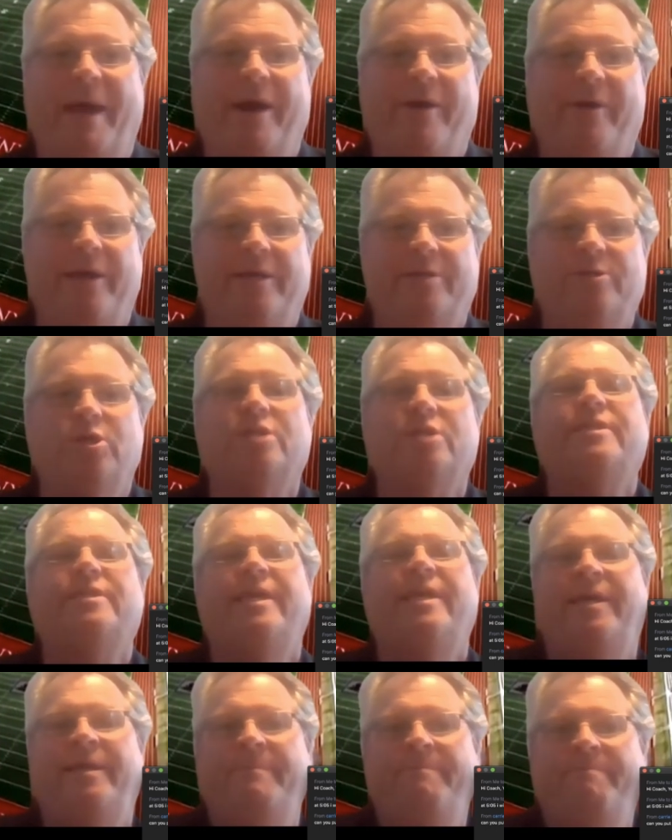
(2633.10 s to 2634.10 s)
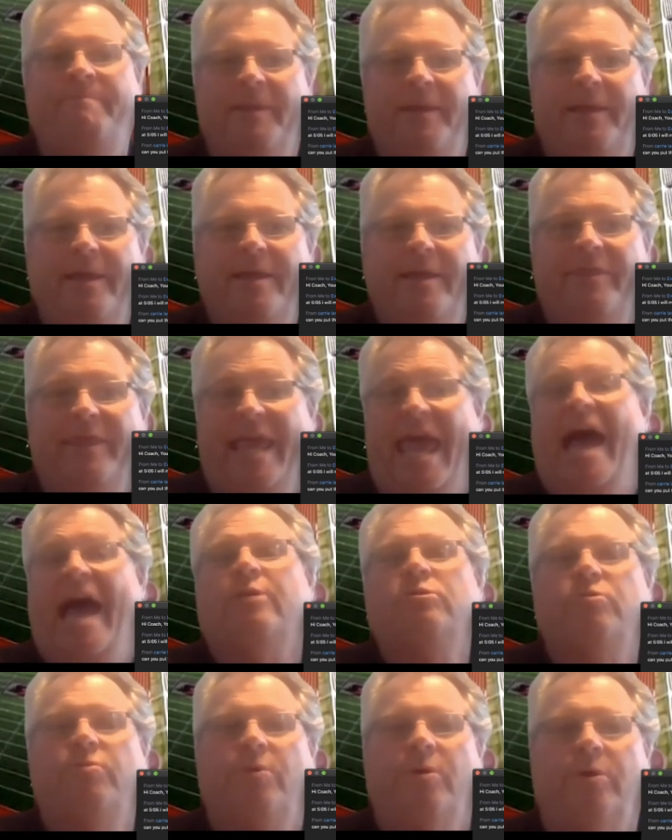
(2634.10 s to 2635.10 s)
barrier, just in the
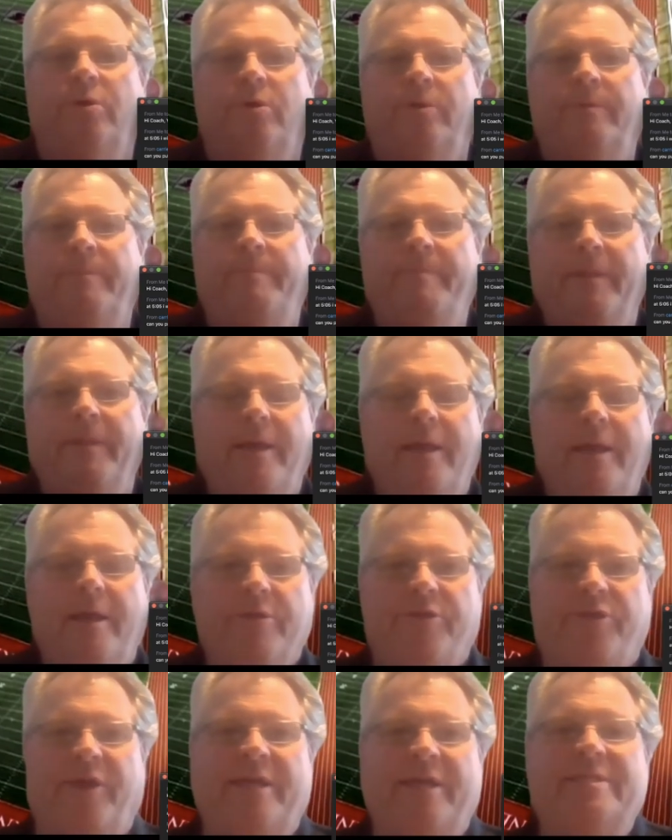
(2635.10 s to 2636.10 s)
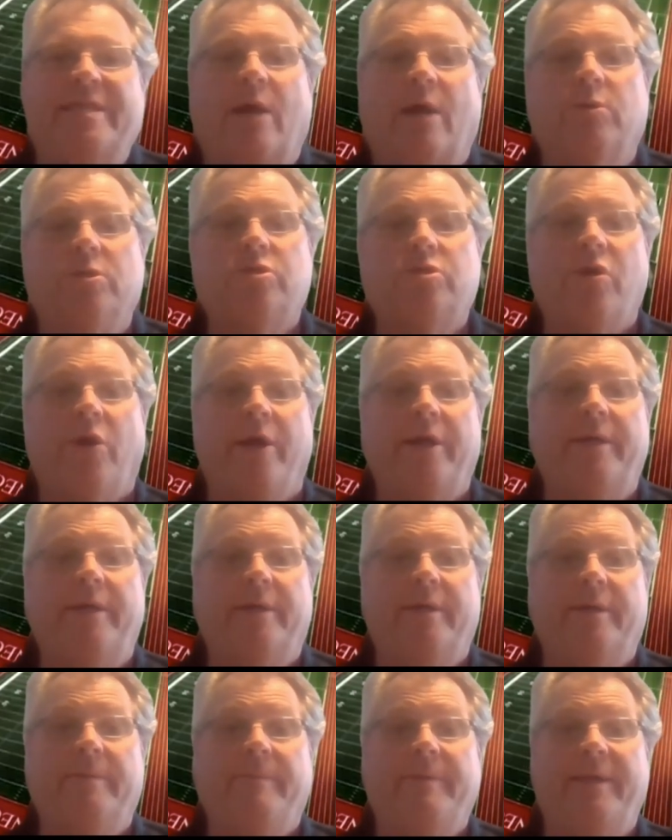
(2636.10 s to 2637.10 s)
actual things I was trying
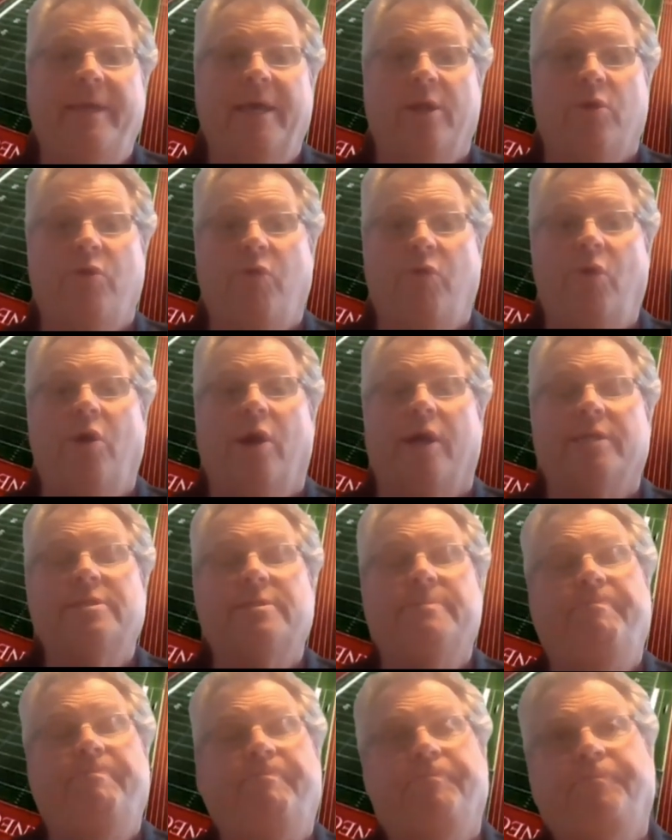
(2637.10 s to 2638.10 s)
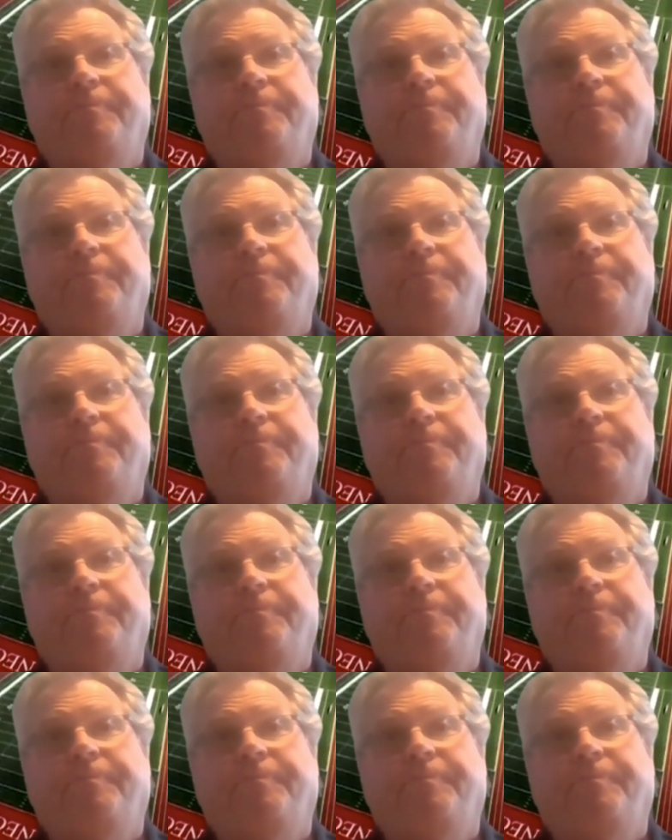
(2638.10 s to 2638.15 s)
to get across.